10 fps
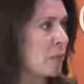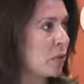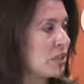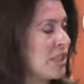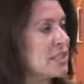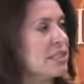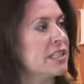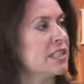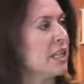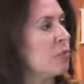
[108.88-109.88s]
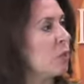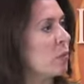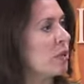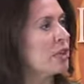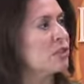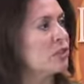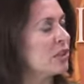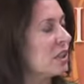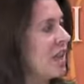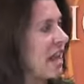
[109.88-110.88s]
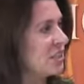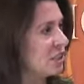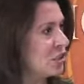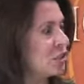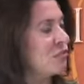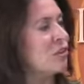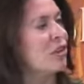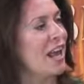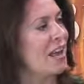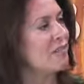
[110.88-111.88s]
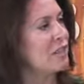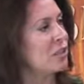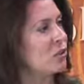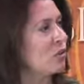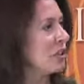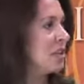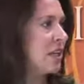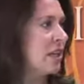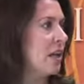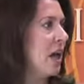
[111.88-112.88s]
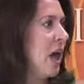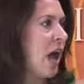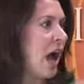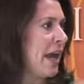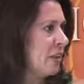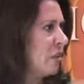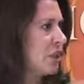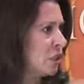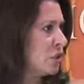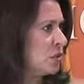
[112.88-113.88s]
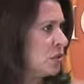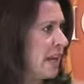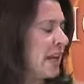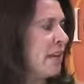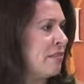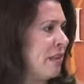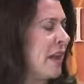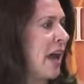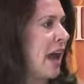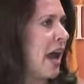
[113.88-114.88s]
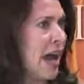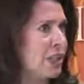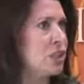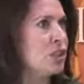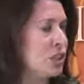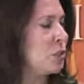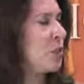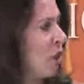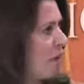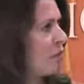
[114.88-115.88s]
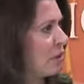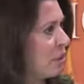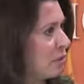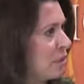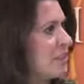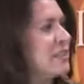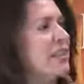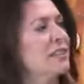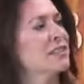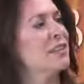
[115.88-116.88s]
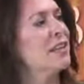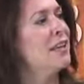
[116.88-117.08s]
bone densities anymore, because they're in the last years of their life. And he told her, he said, I look at you and I think I should still be offering you these things.